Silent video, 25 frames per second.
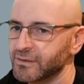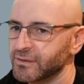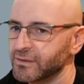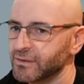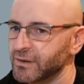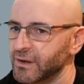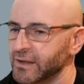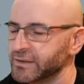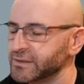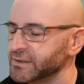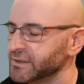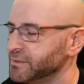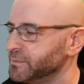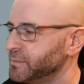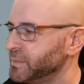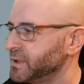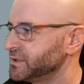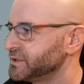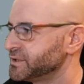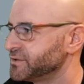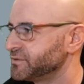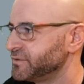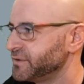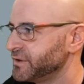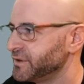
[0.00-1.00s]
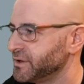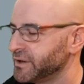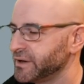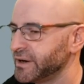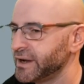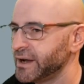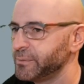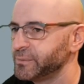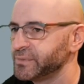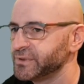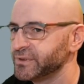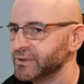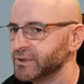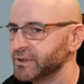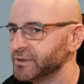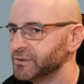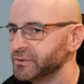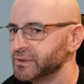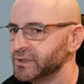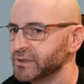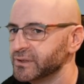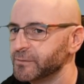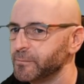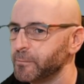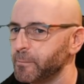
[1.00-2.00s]
I did a bunch of VR apps in
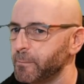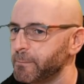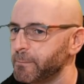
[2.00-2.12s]
Unreal.